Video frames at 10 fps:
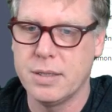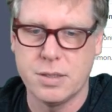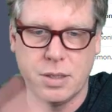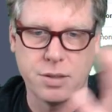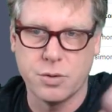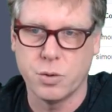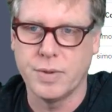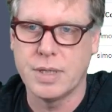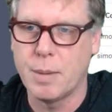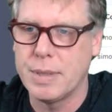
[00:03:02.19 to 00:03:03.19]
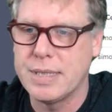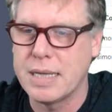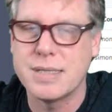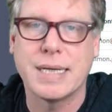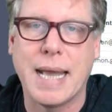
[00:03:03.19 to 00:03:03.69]
This is just sort of a dummy
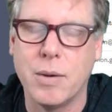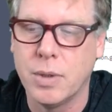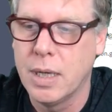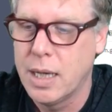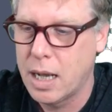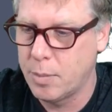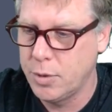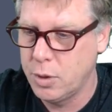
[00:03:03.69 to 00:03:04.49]
test account I'm